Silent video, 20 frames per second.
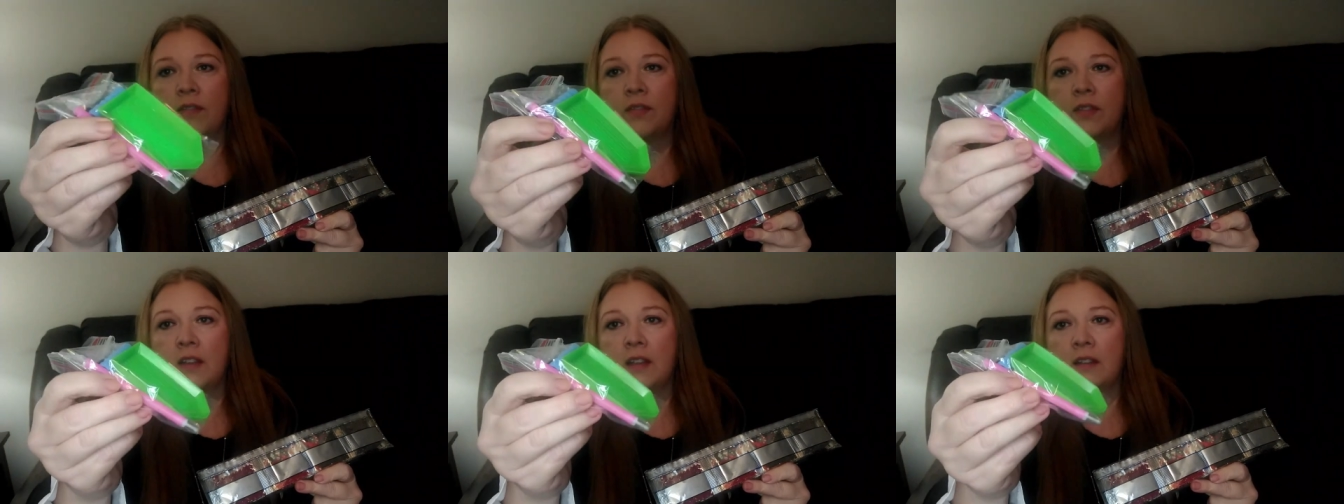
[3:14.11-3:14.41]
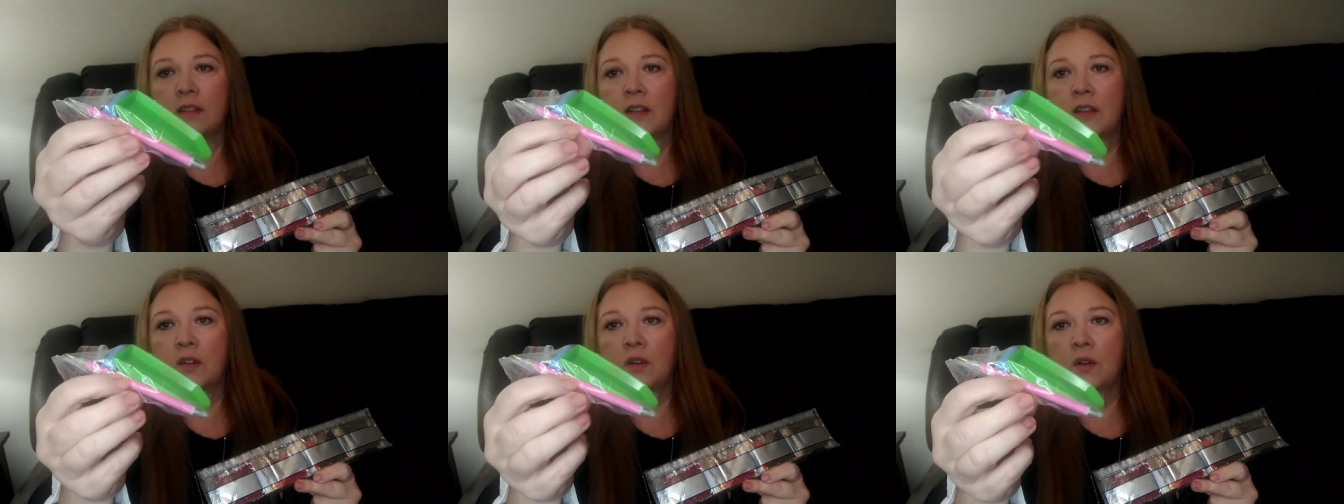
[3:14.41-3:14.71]
the
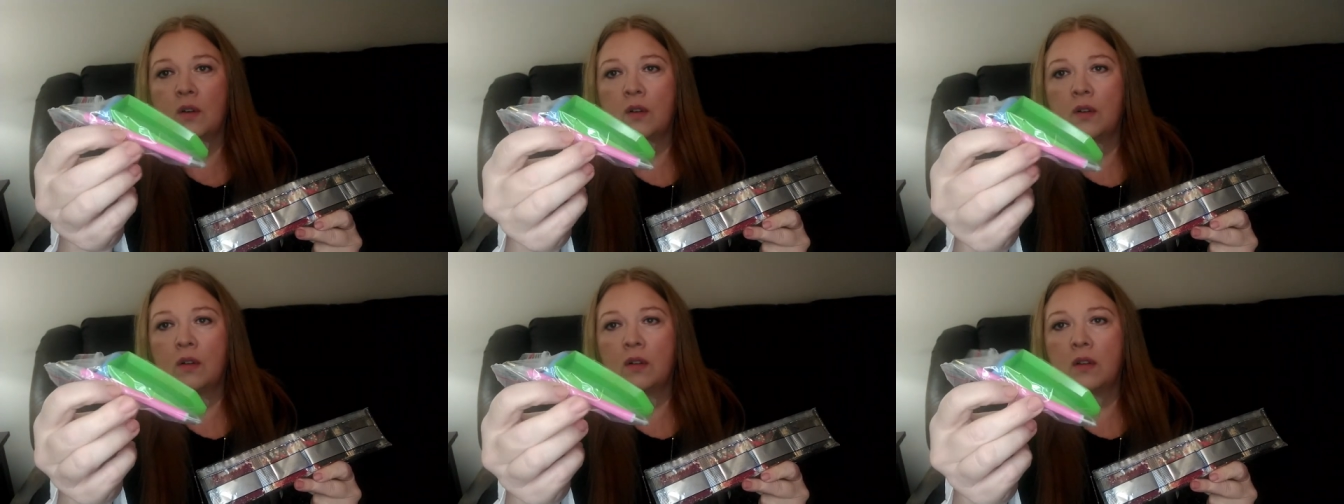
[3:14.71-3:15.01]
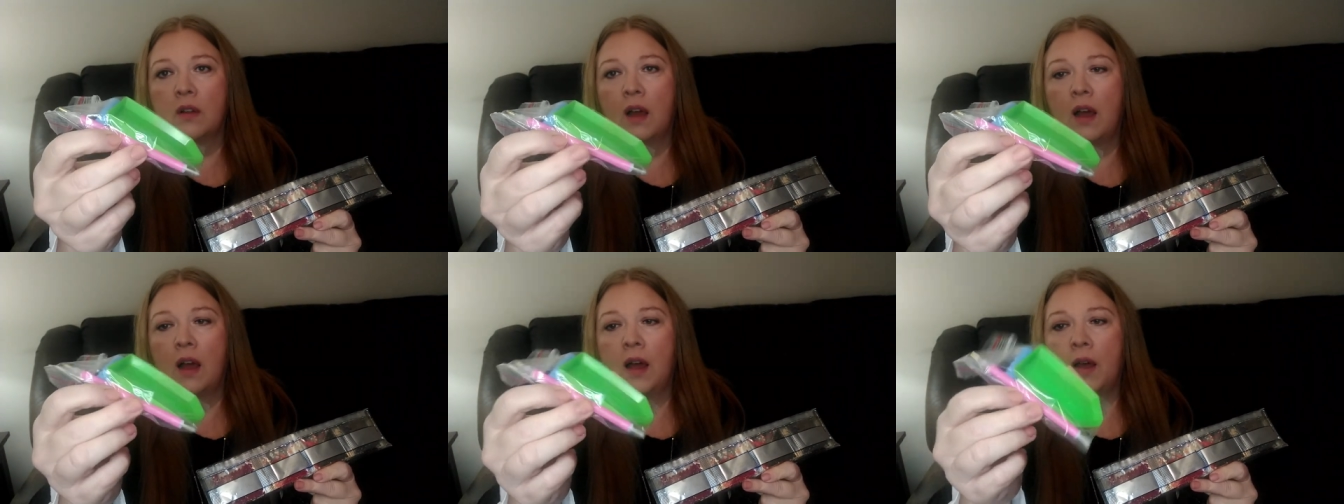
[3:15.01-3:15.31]

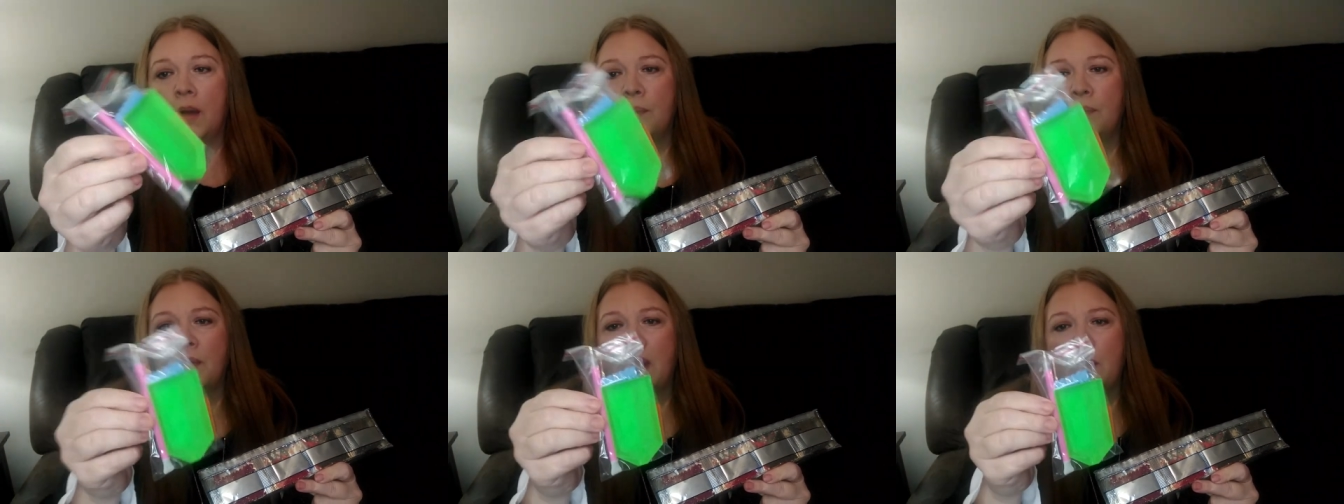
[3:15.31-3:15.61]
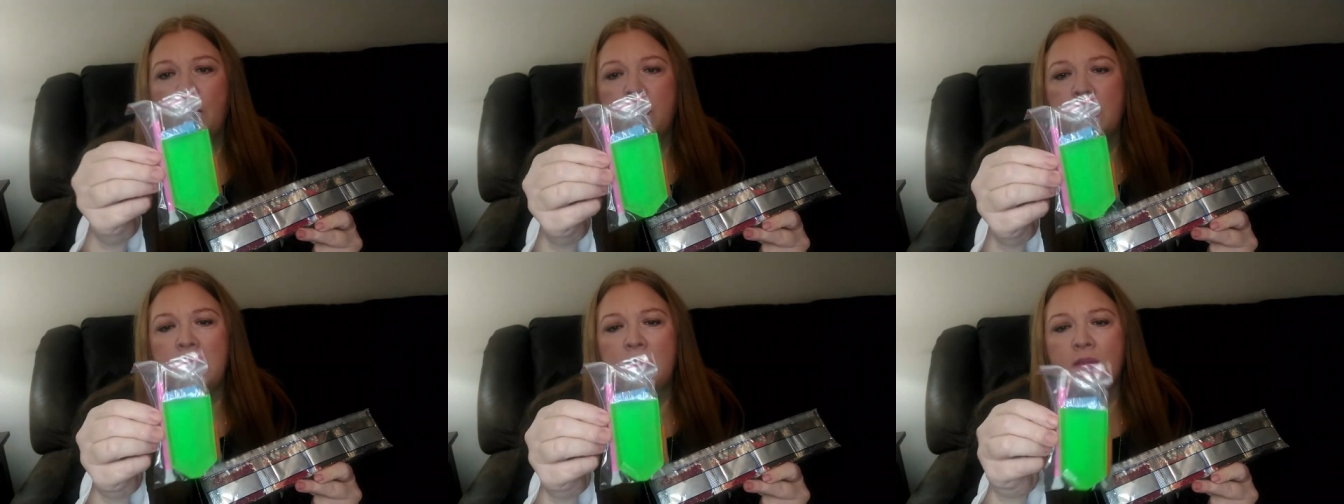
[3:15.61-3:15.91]
little, um, I
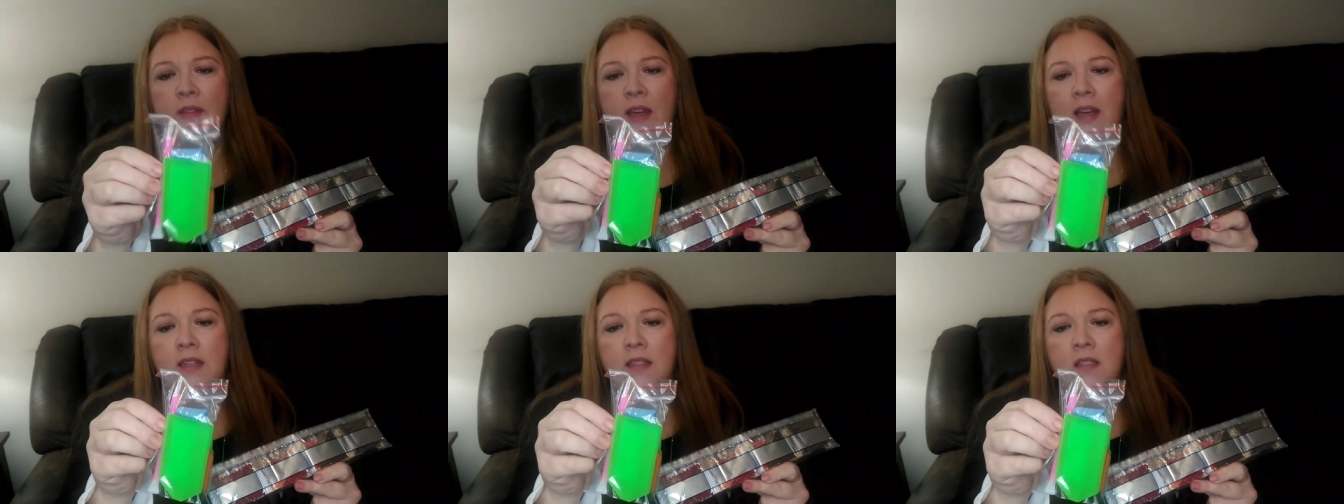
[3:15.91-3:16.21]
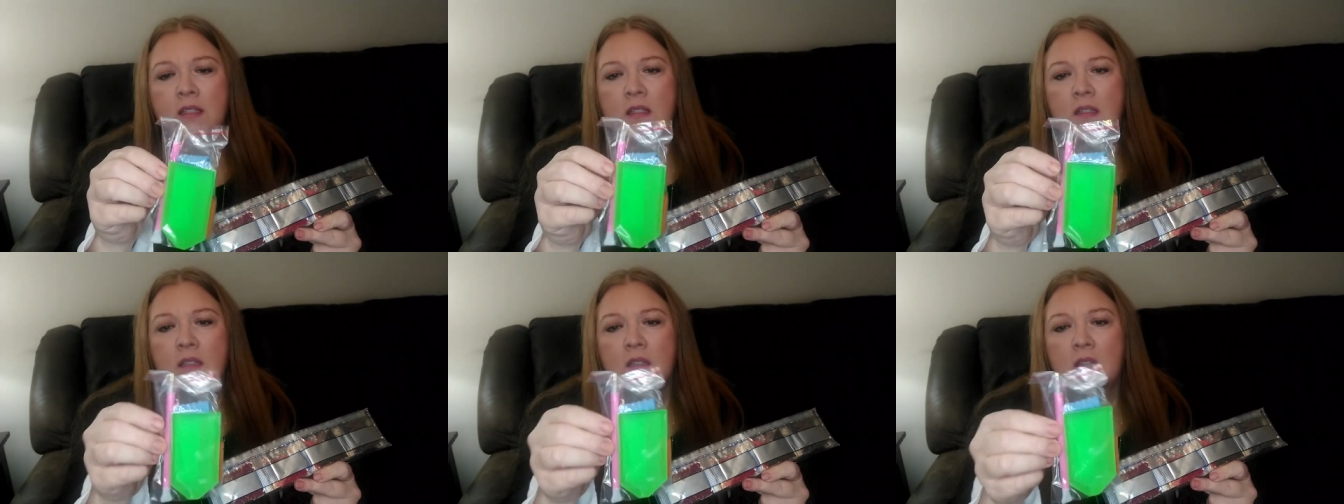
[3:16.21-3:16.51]
believe
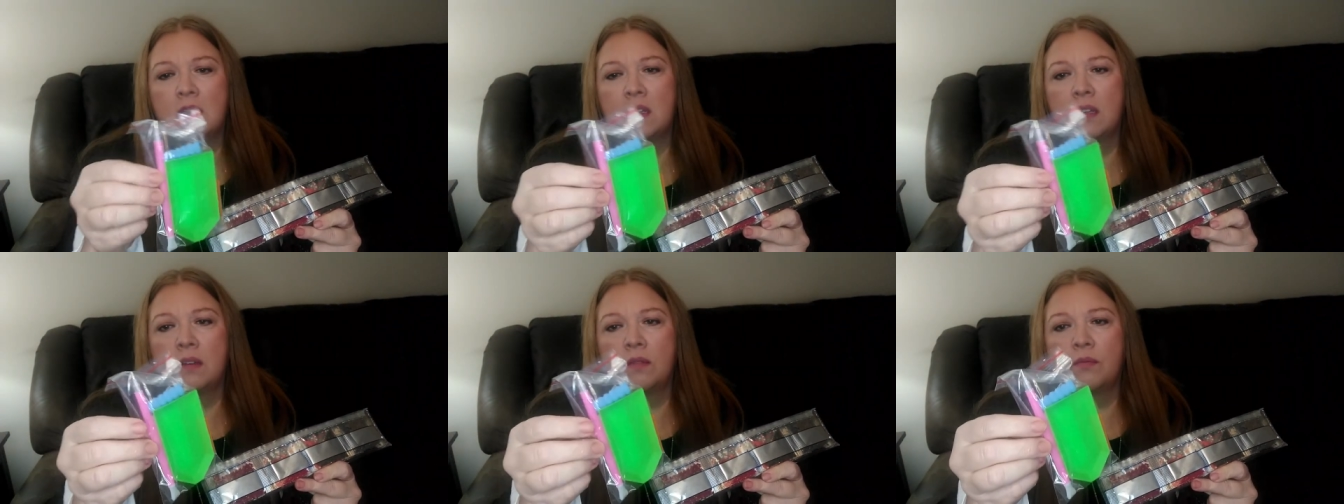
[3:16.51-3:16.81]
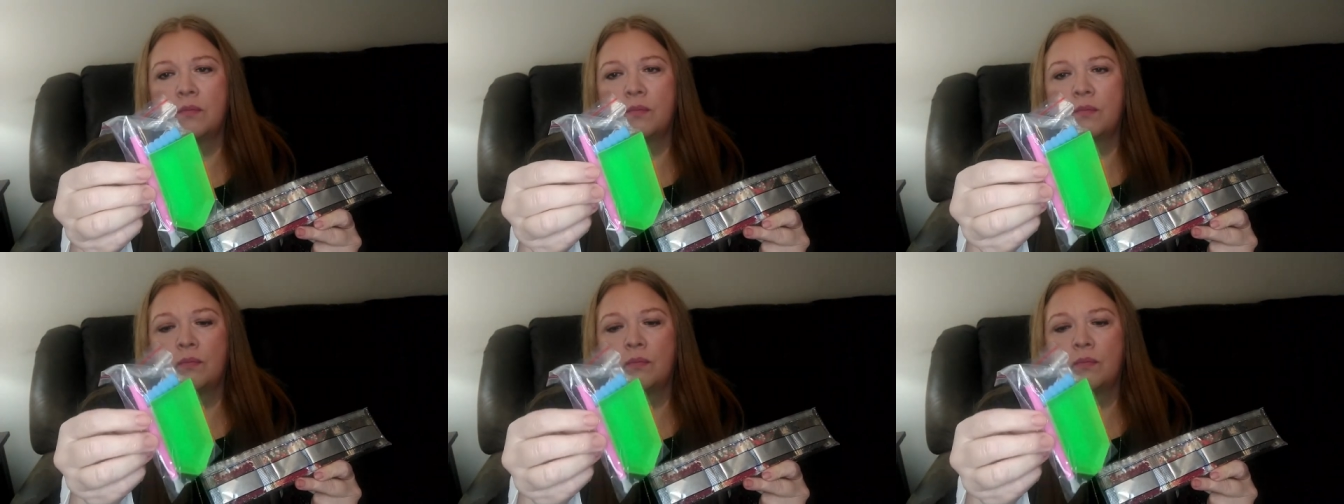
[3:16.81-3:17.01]
that's the